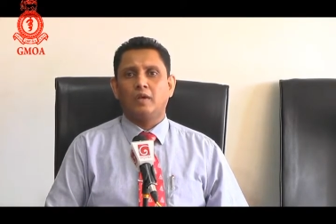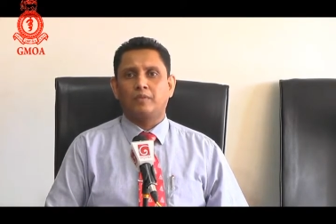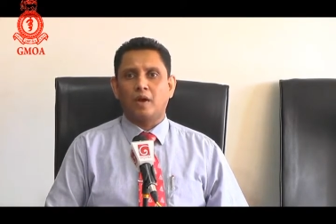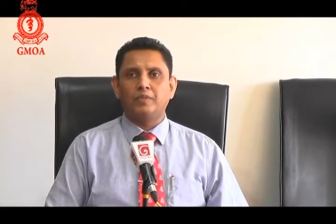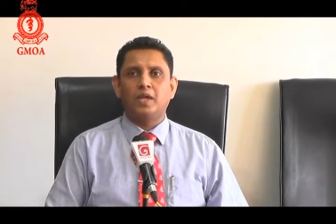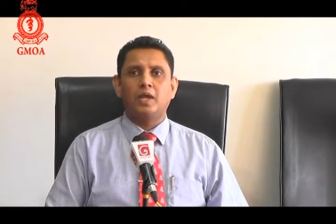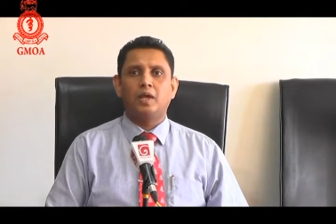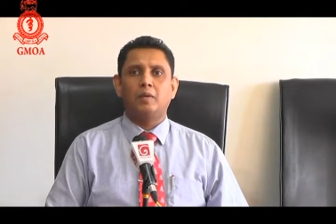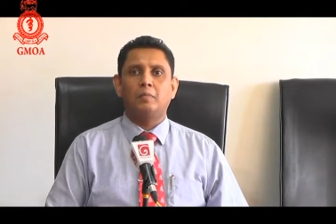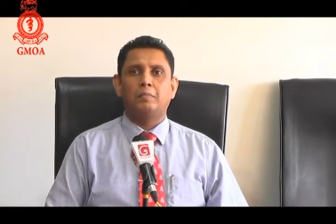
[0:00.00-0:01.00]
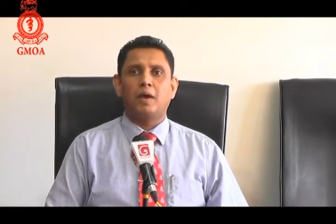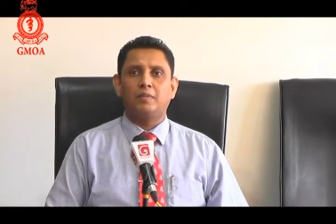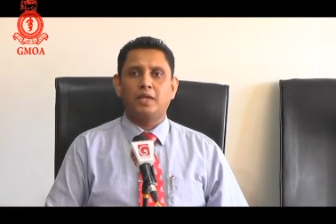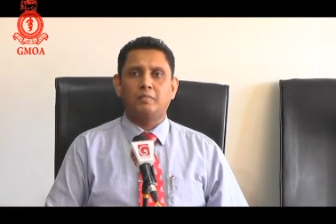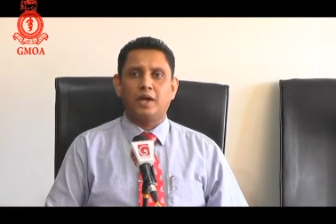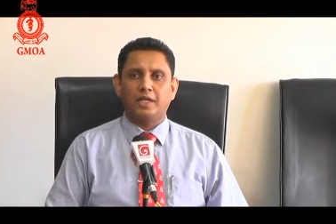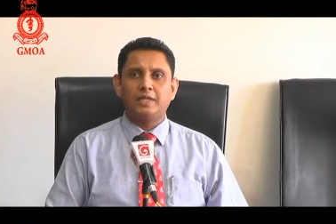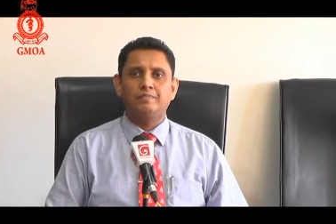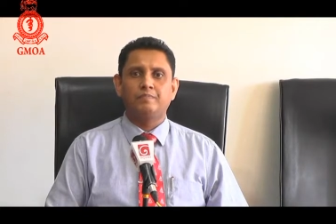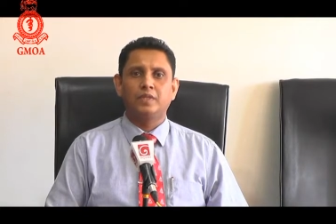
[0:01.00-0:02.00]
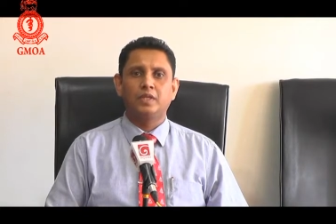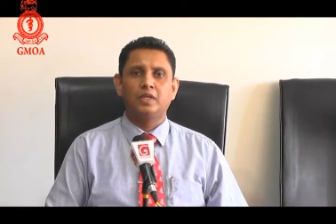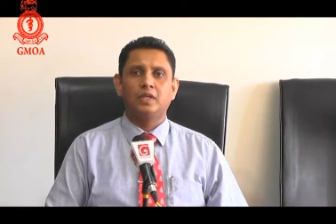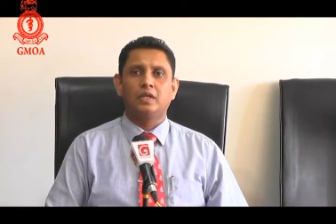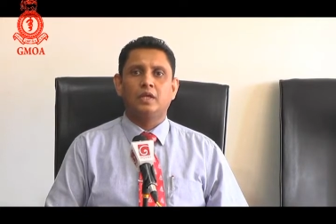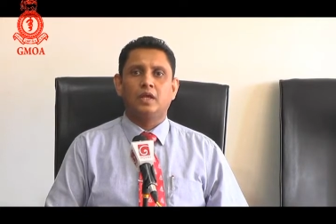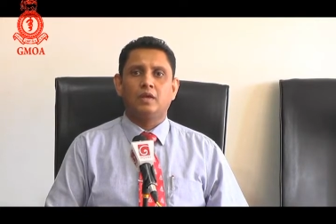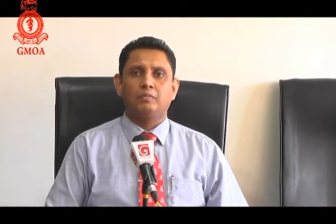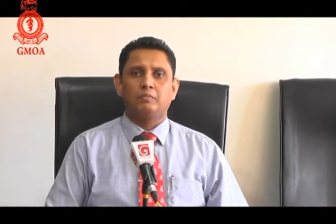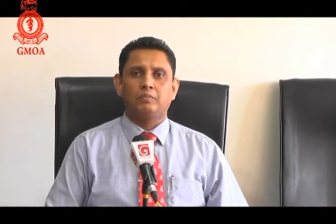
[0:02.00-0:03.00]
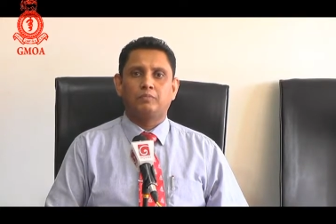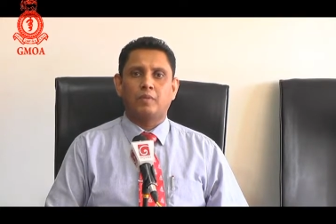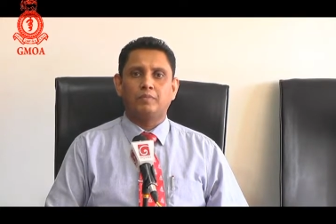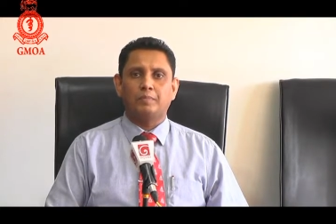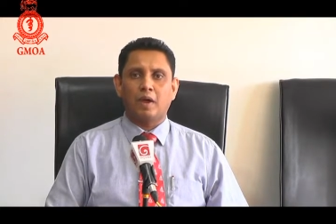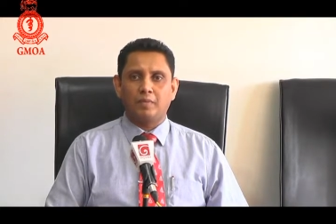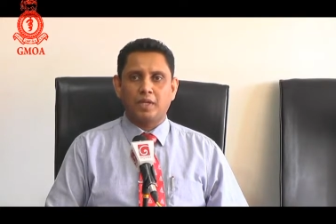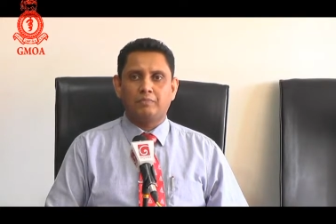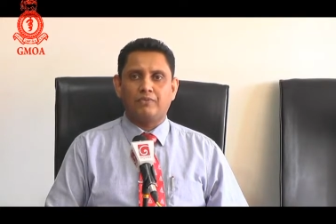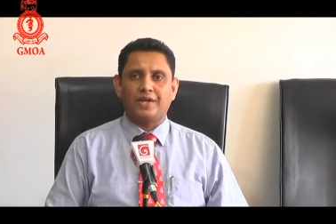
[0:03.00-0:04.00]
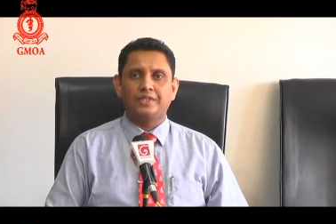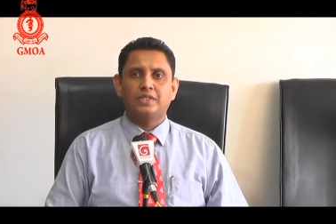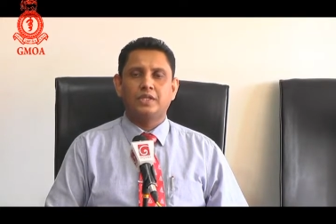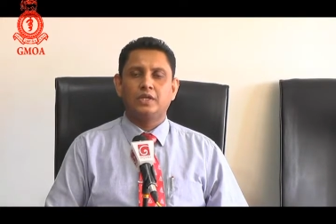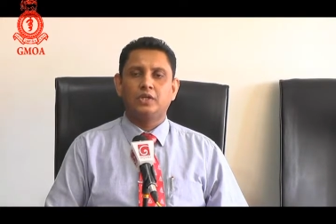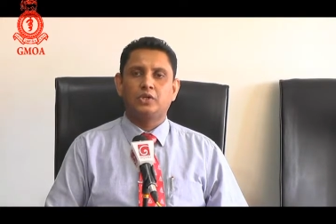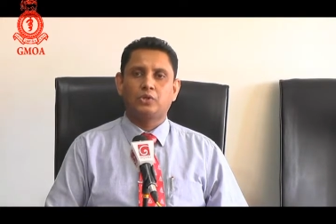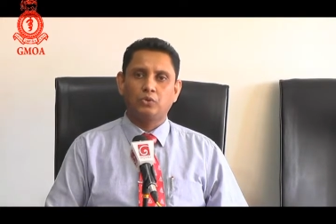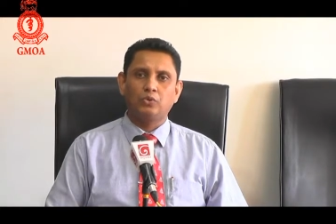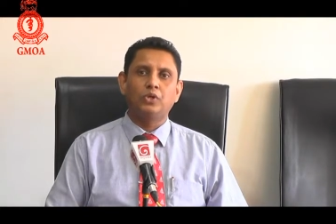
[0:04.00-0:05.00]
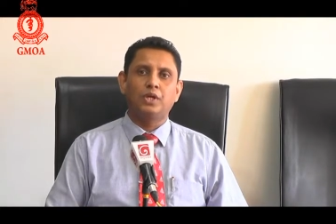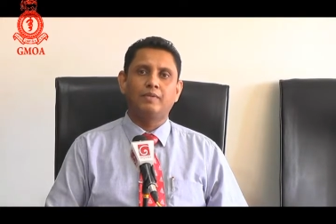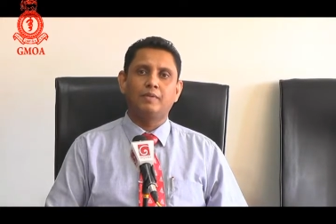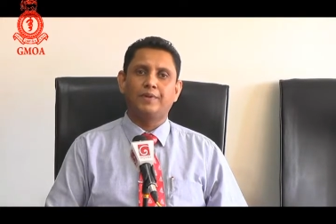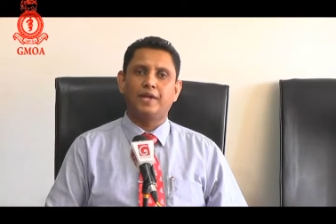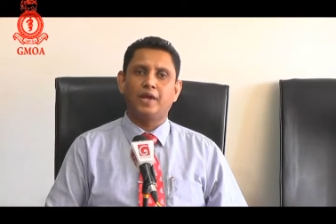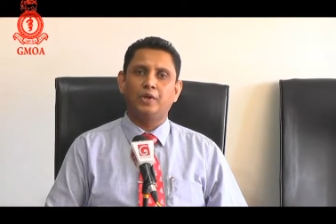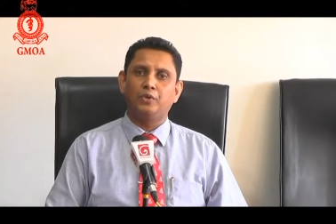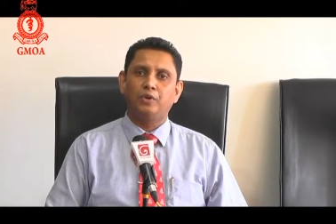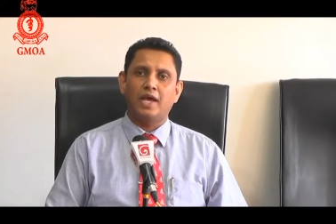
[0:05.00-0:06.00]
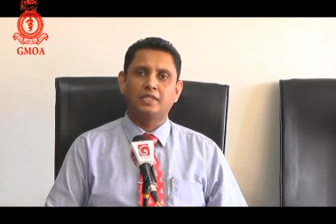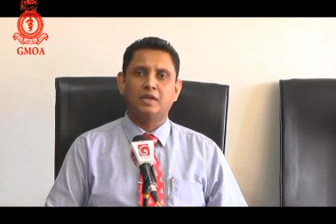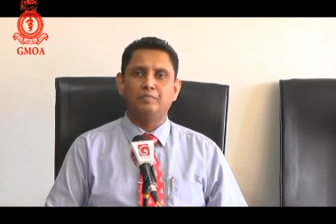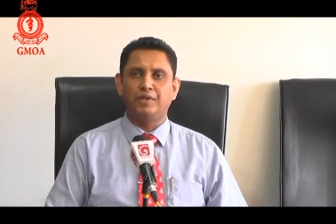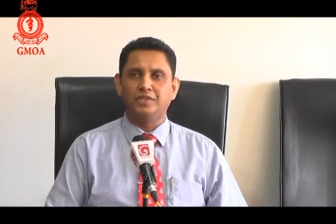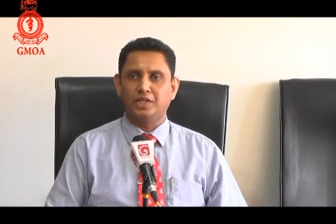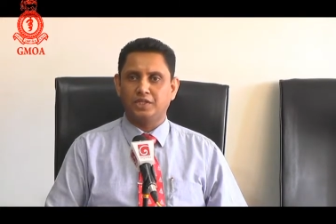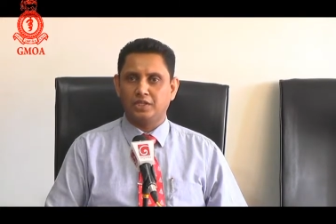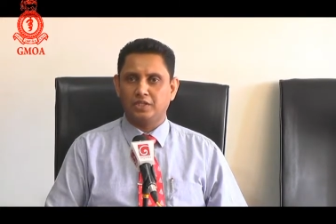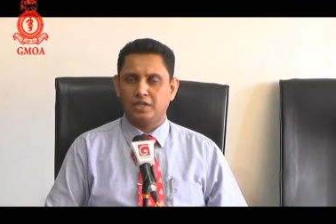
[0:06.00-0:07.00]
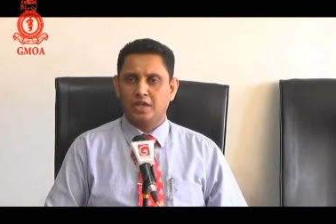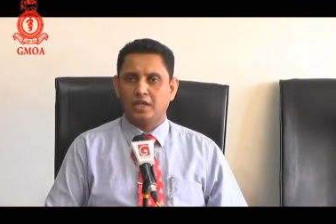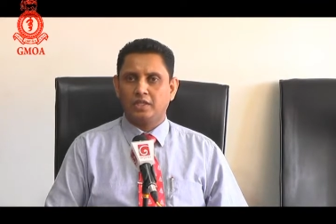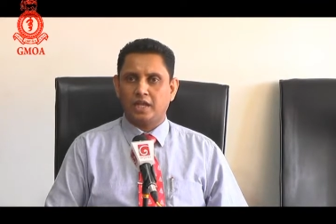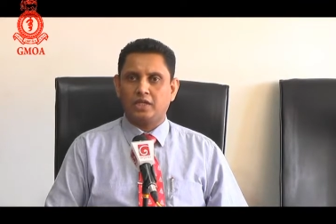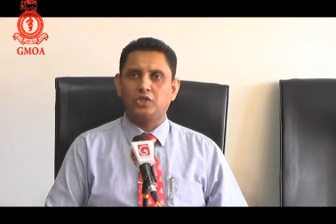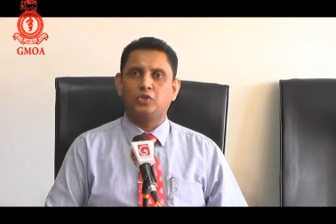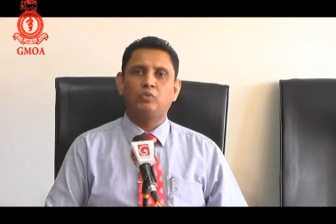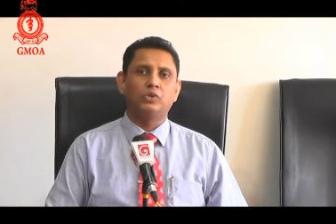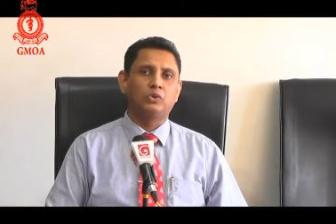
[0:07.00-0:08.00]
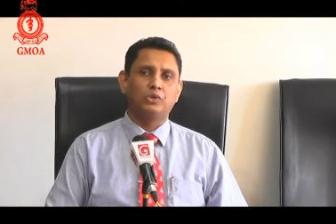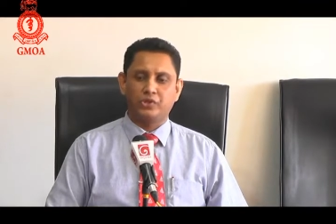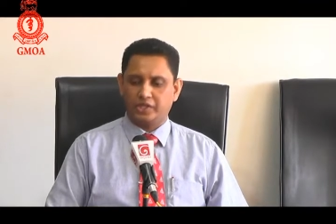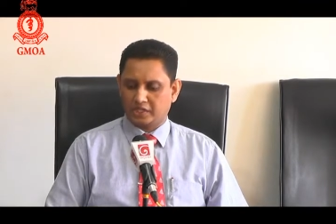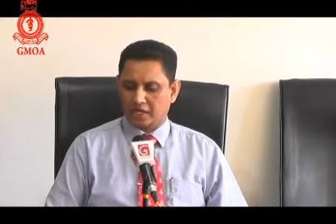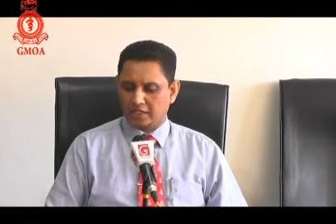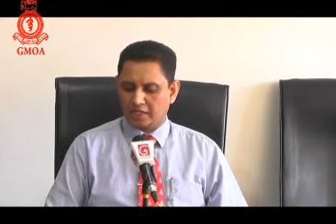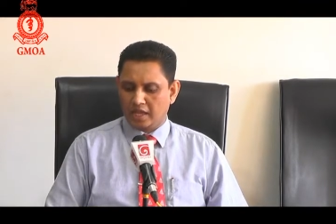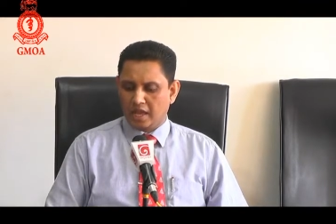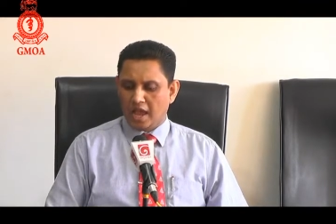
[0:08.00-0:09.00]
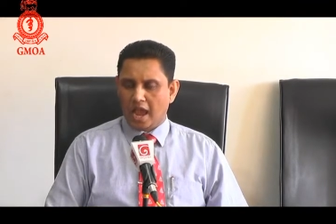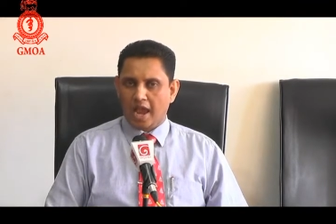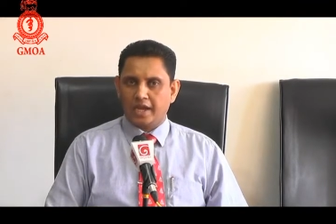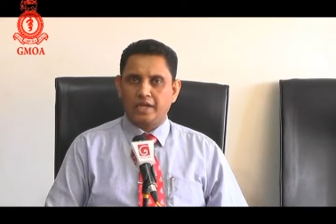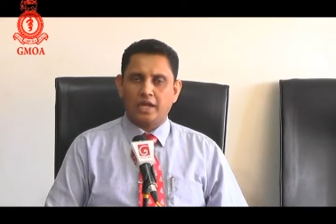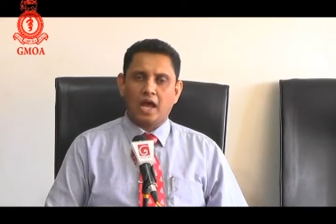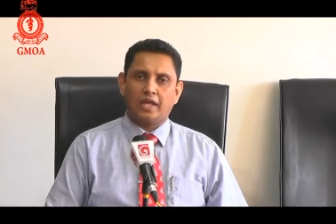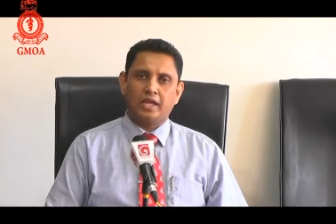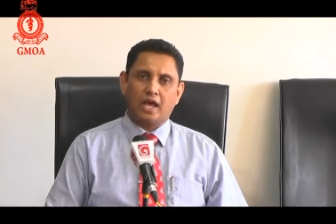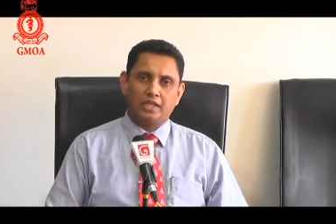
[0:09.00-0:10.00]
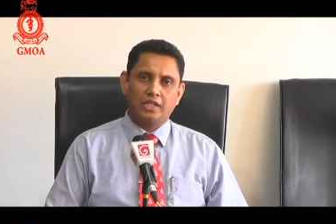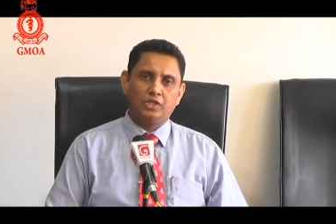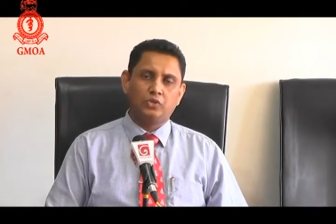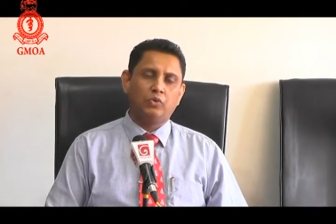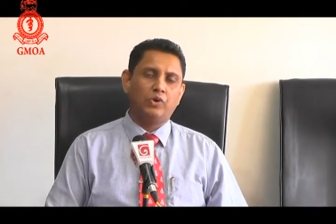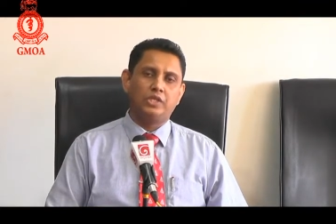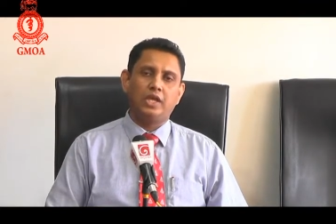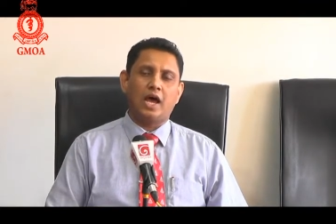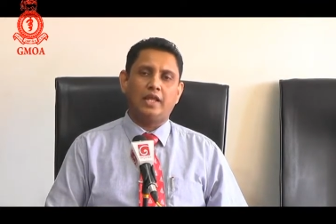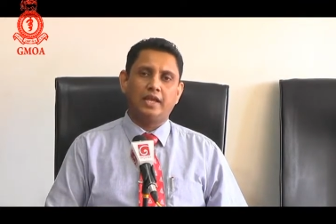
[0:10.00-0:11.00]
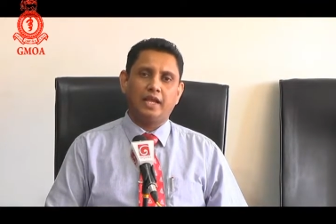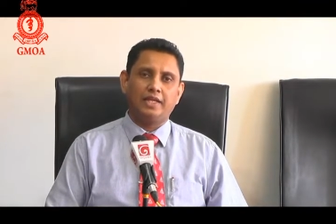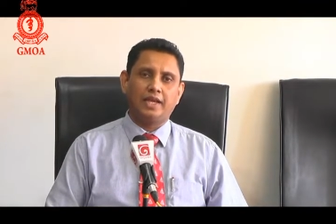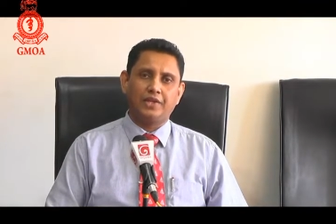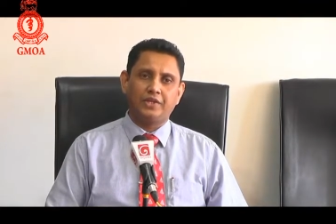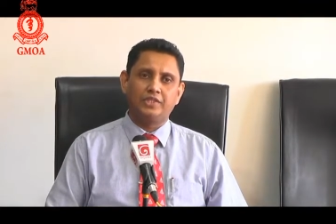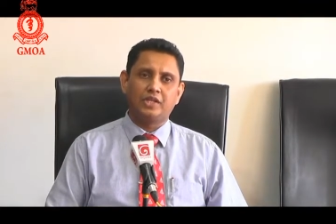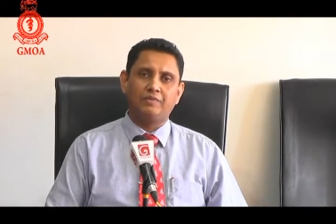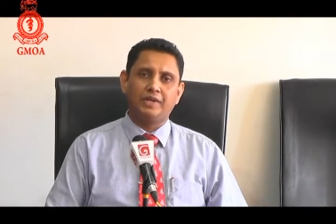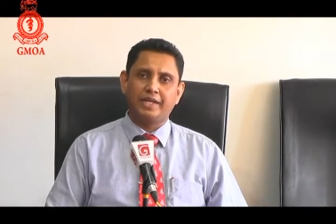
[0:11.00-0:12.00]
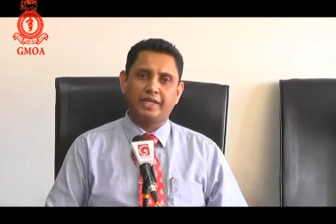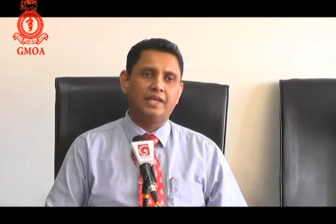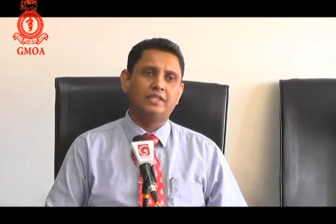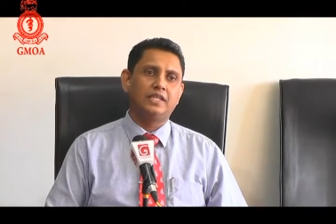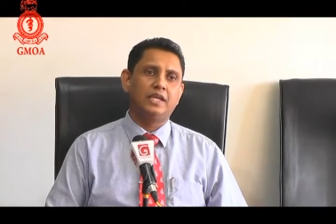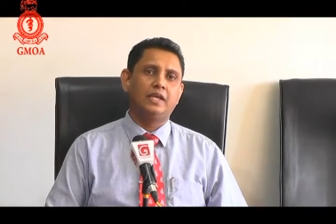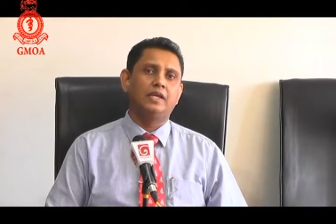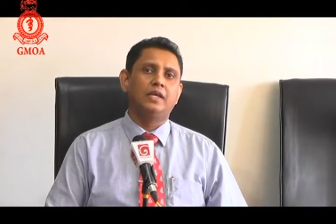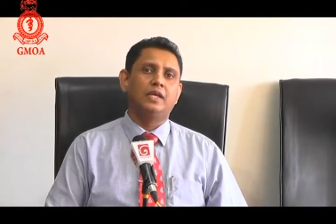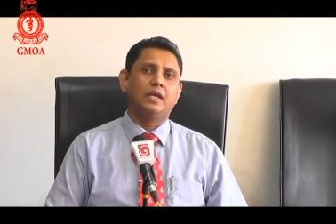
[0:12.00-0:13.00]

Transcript: from the public money, from the public funds to Neville Fernando as compensation. That issue was also discussed. And the other issue was the other allegations leveled against the